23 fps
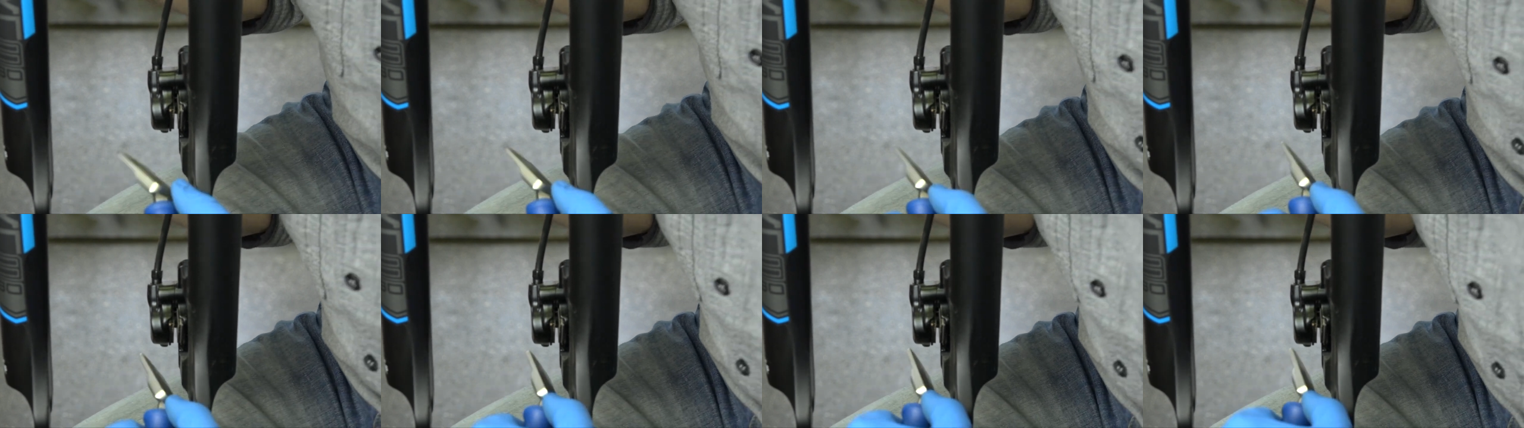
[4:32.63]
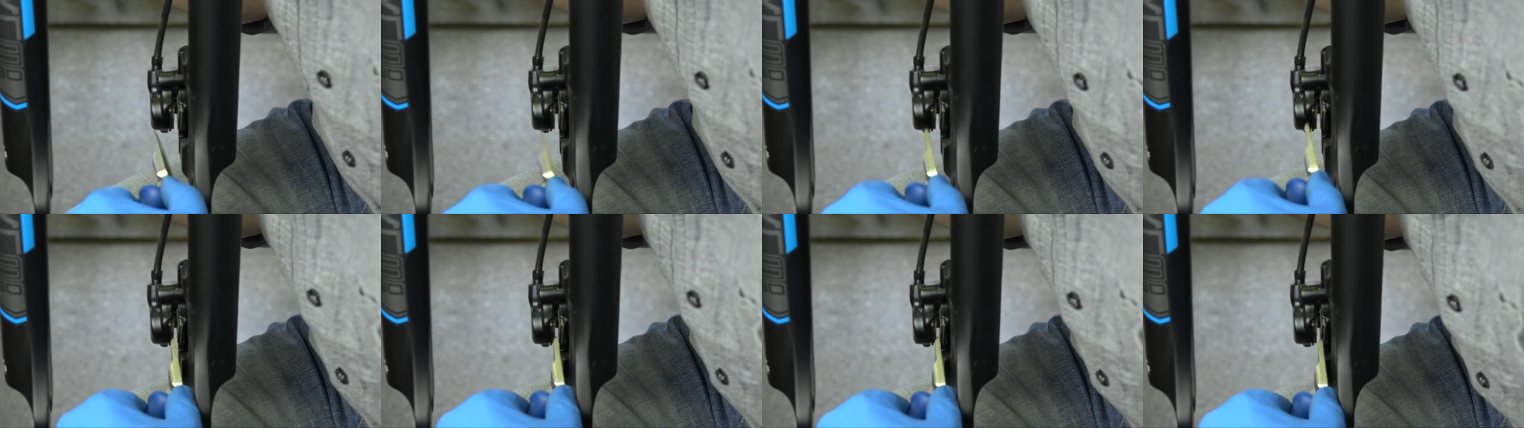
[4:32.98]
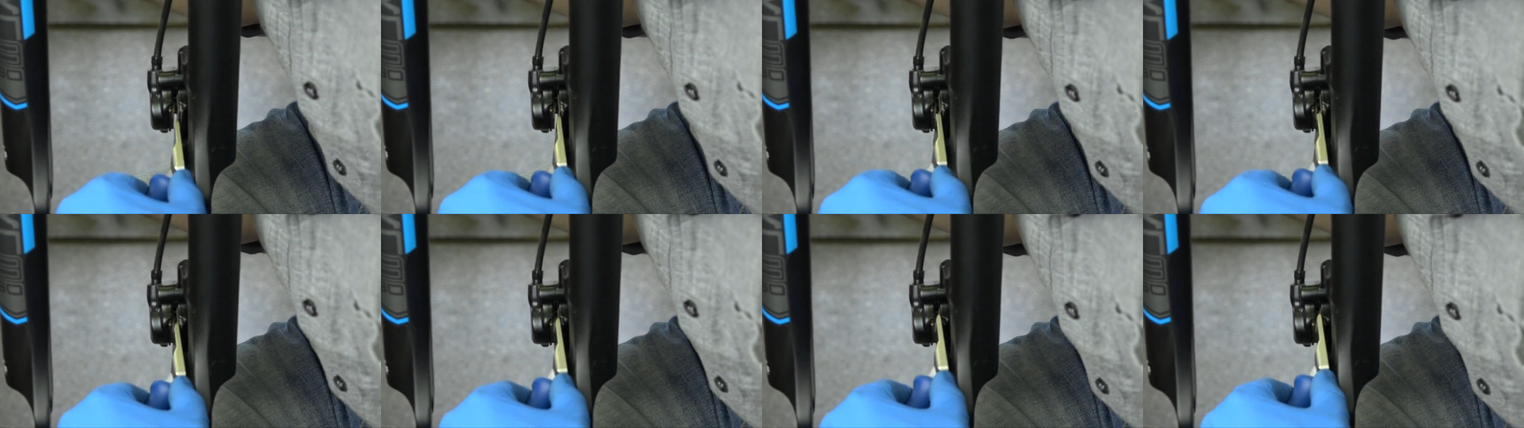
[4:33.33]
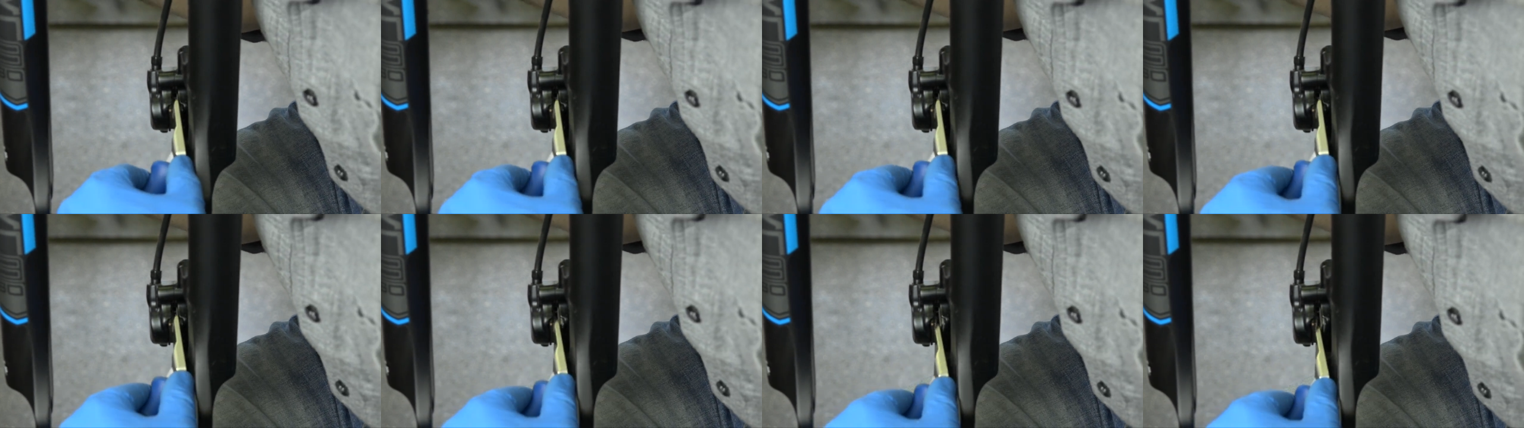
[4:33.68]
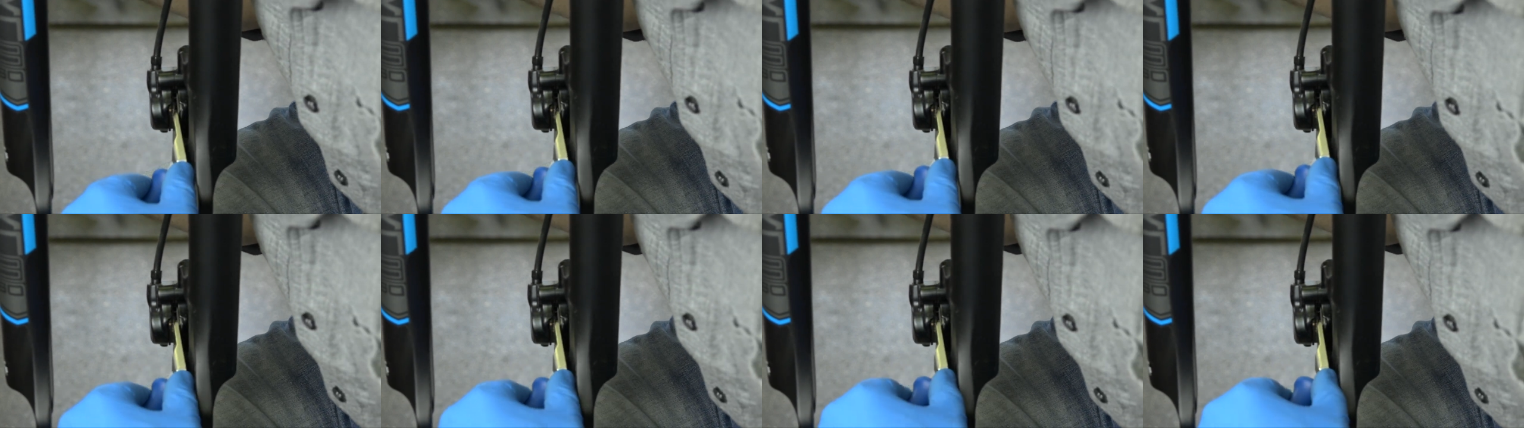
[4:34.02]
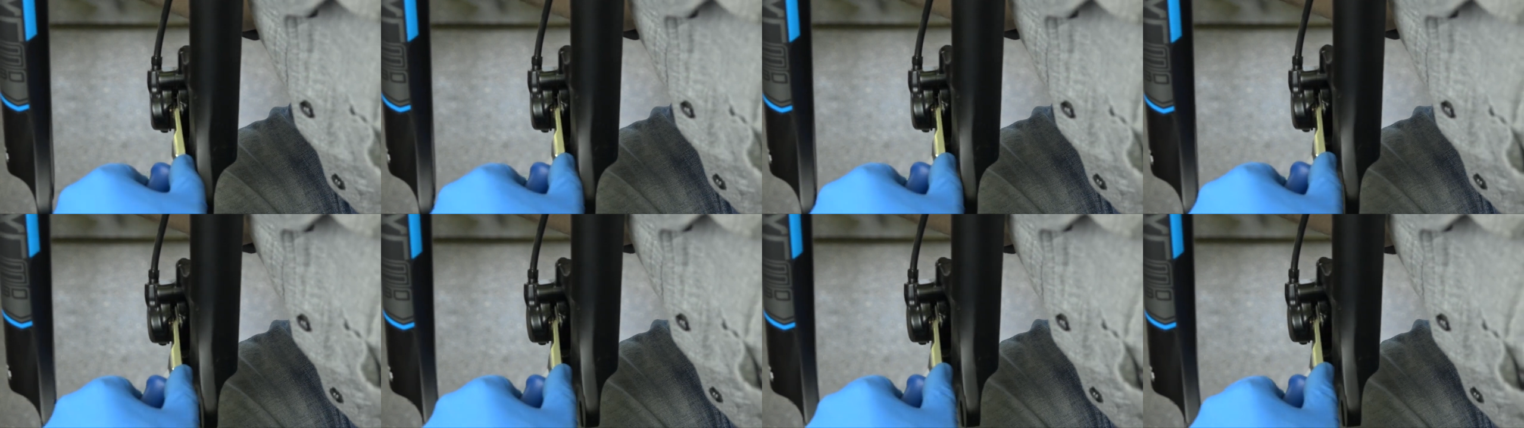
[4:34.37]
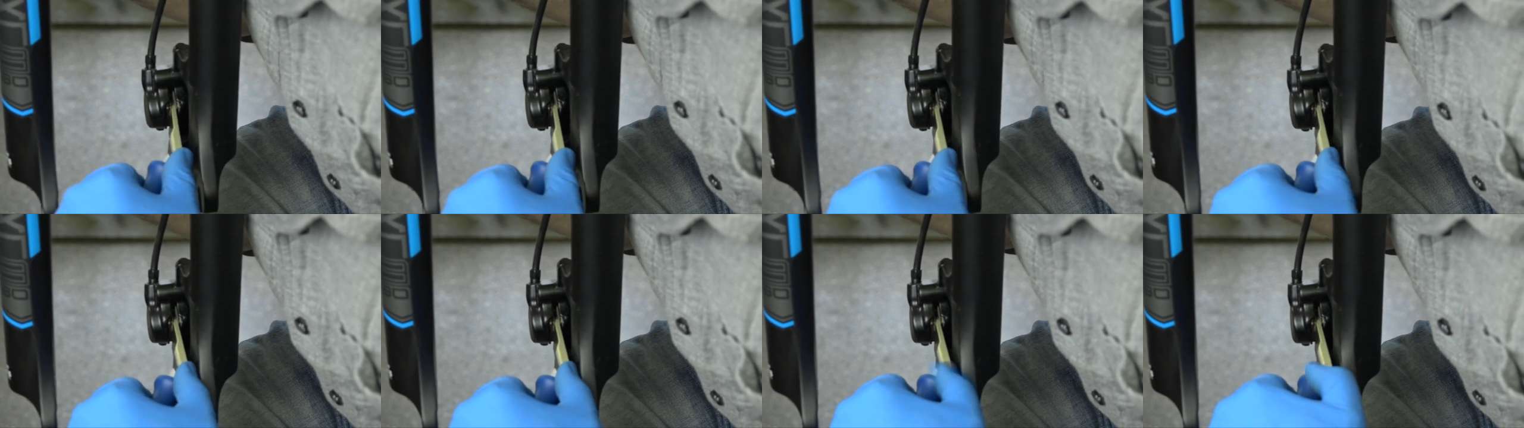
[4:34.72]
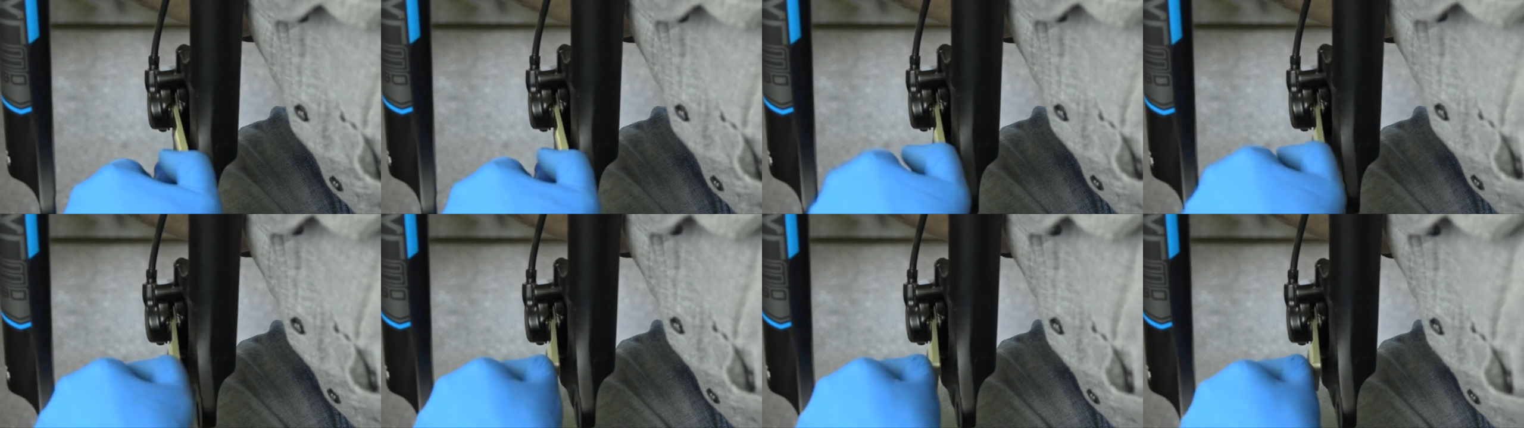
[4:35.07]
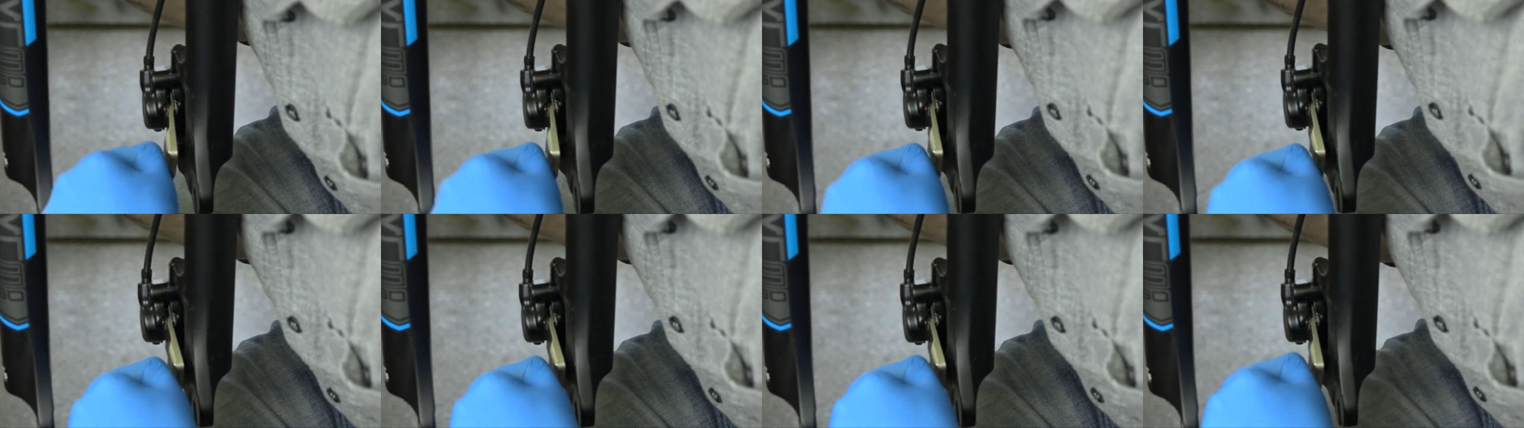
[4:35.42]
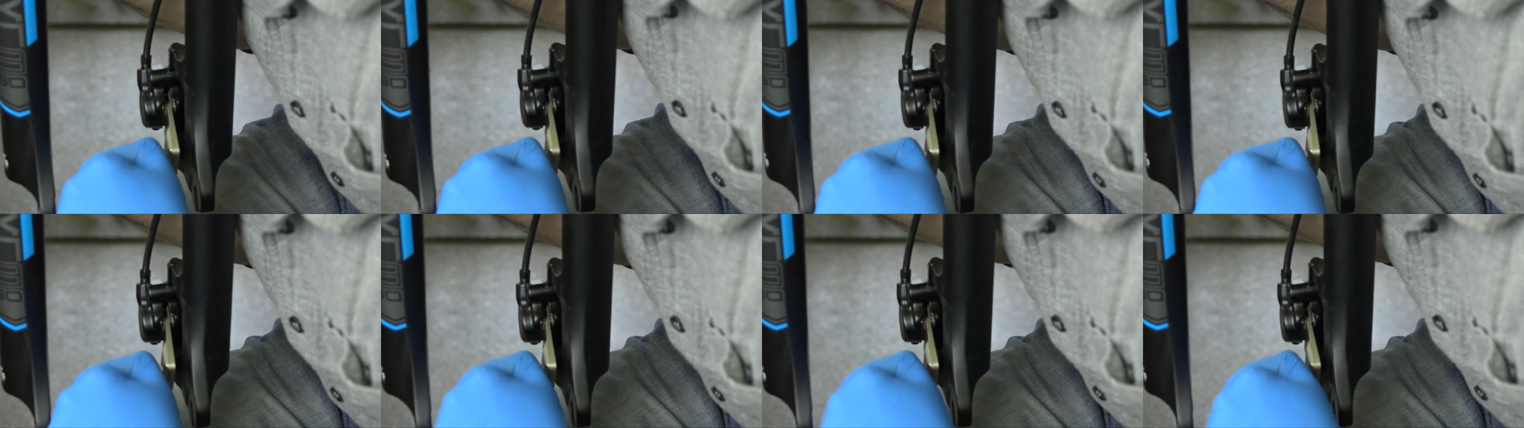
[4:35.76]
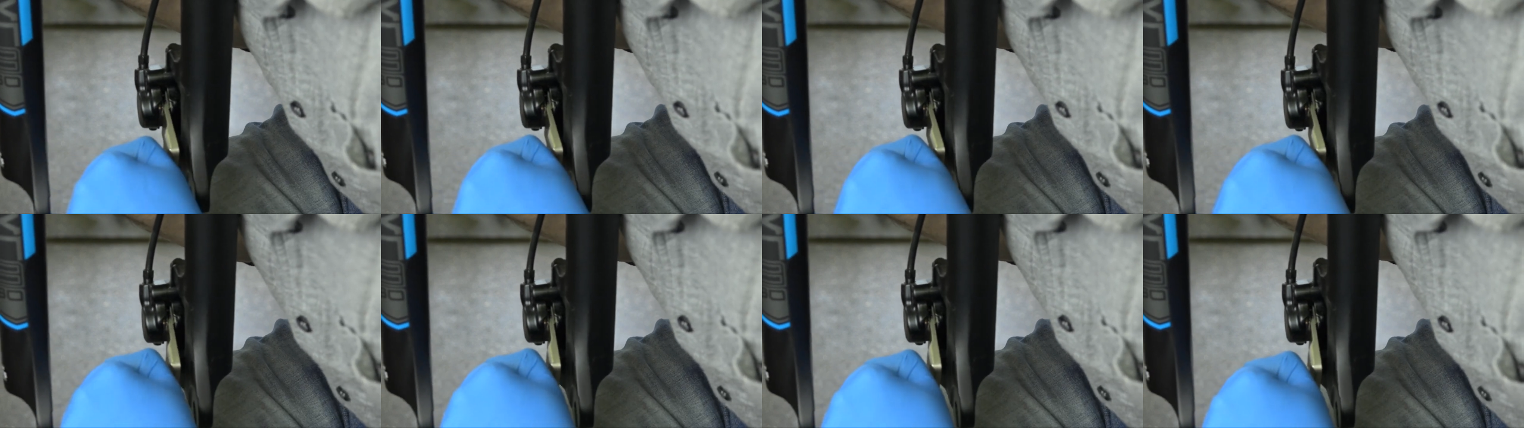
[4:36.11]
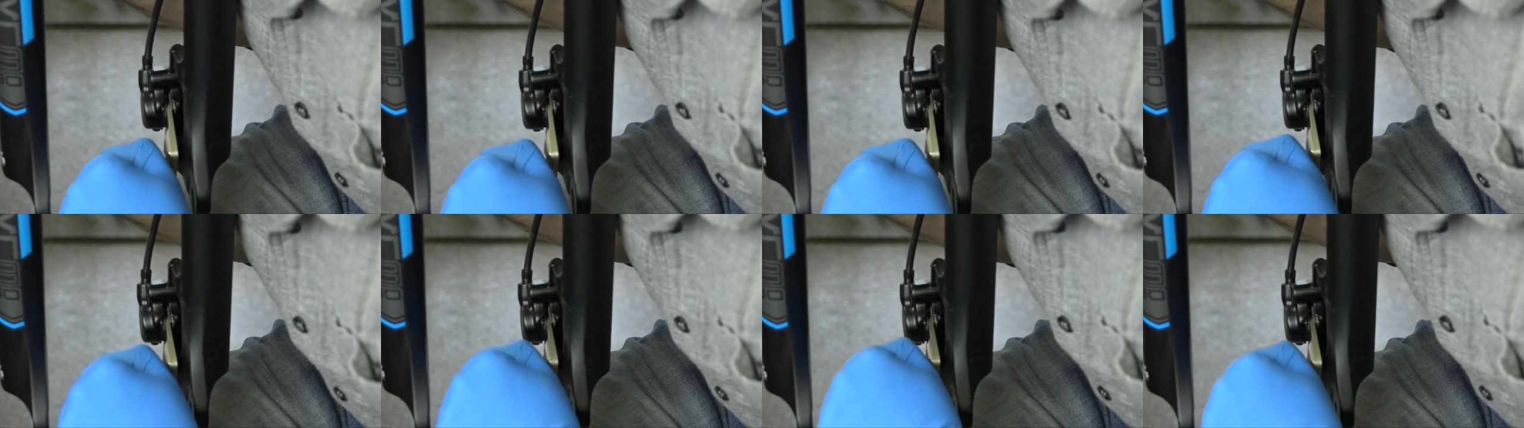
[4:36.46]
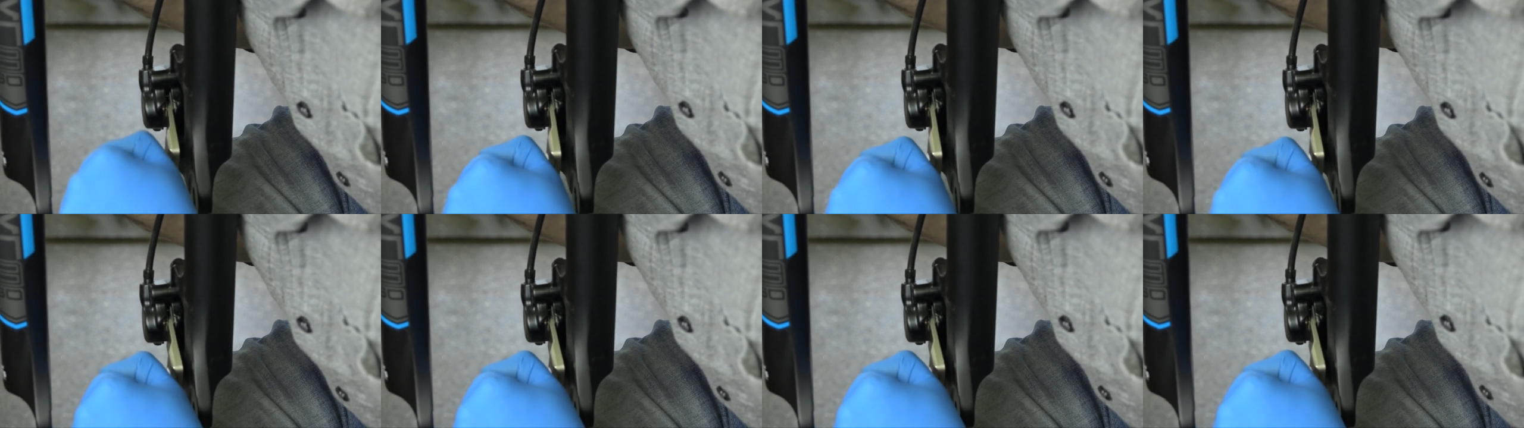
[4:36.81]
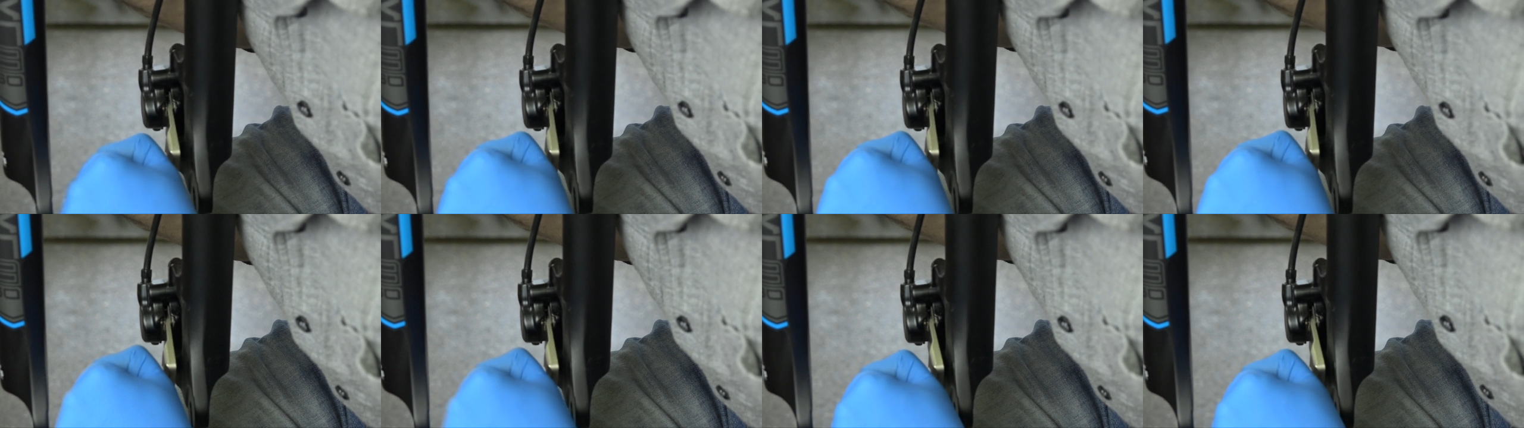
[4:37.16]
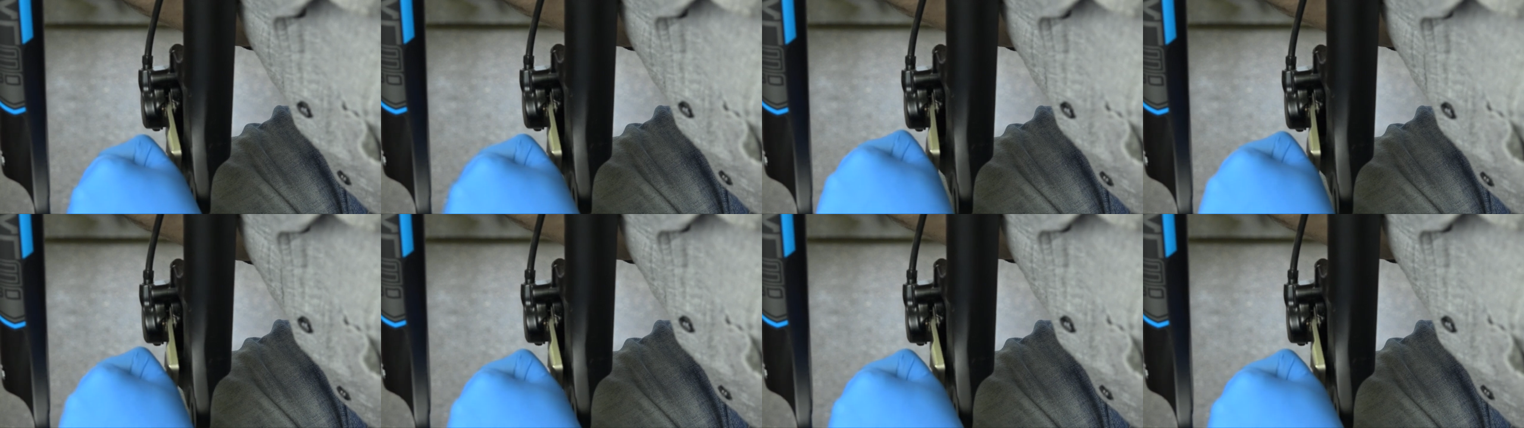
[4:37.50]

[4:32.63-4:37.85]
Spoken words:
(no speaker visible)